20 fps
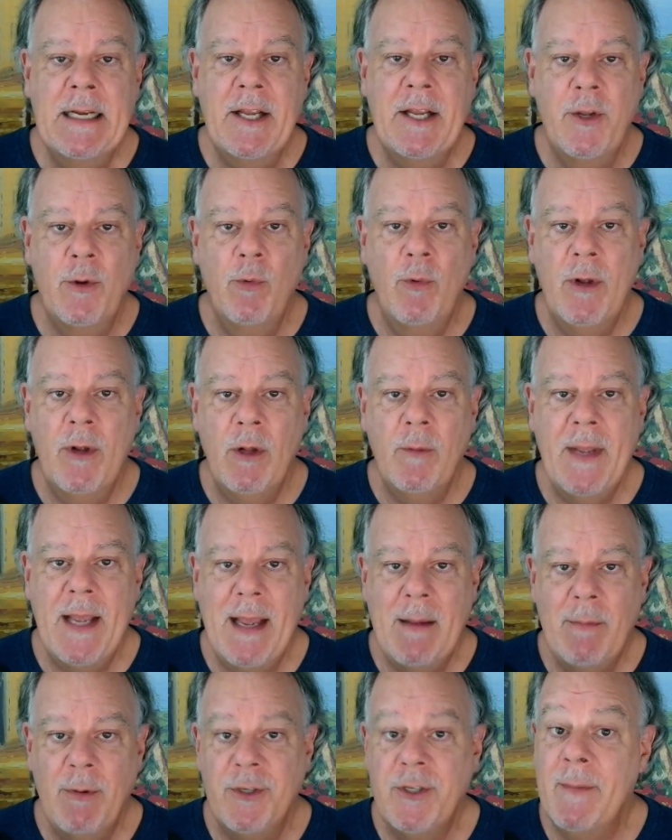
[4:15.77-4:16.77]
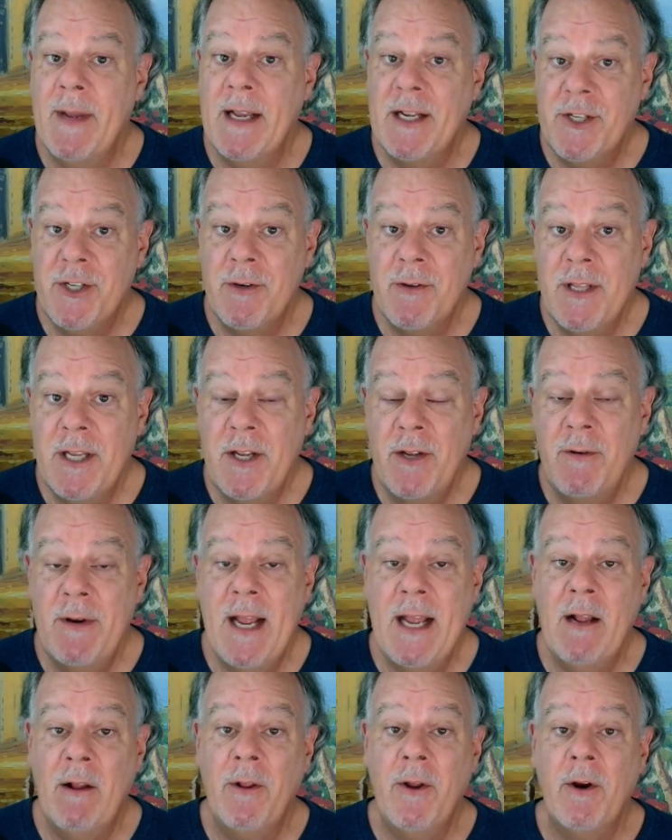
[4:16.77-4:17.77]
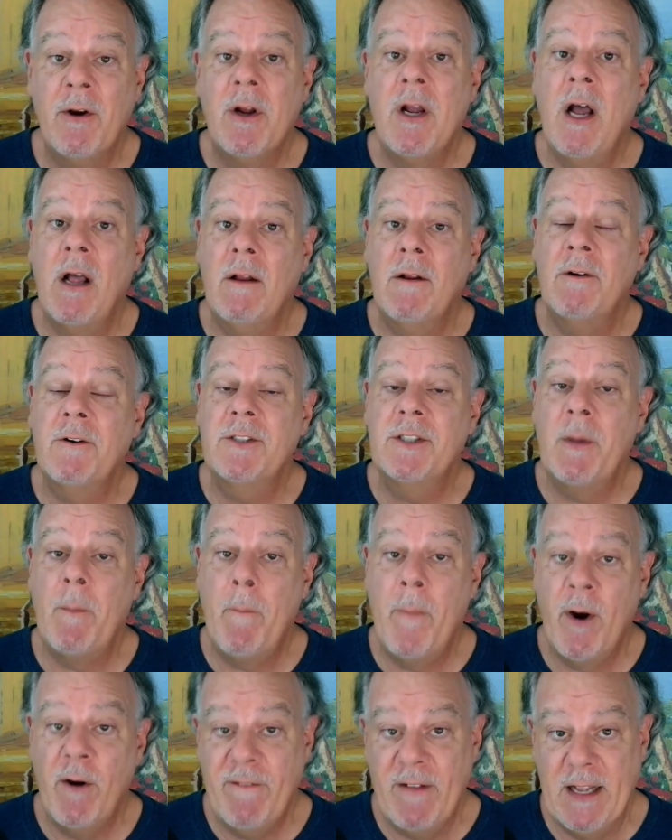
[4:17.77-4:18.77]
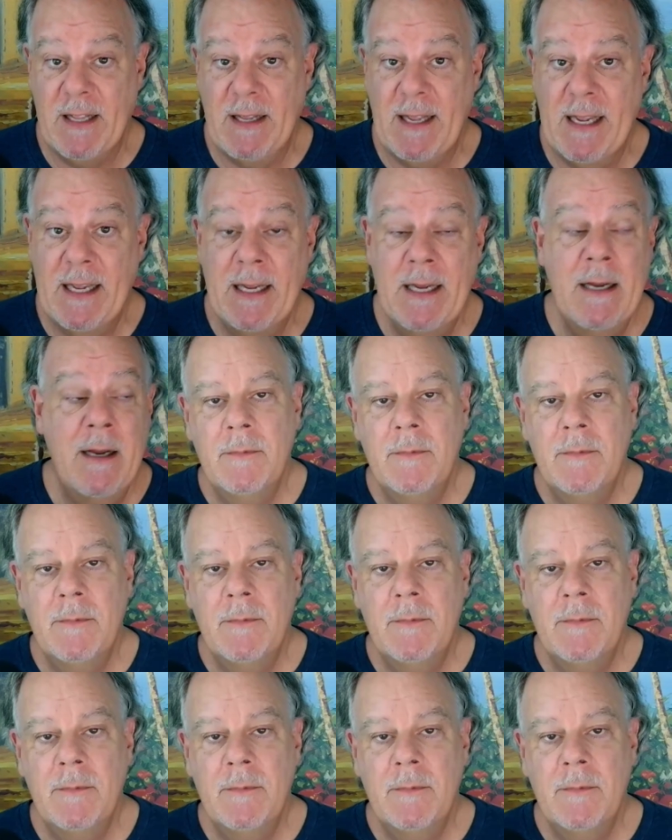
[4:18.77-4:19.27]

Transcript: you will be able to make sure that you nail your colors perfectly.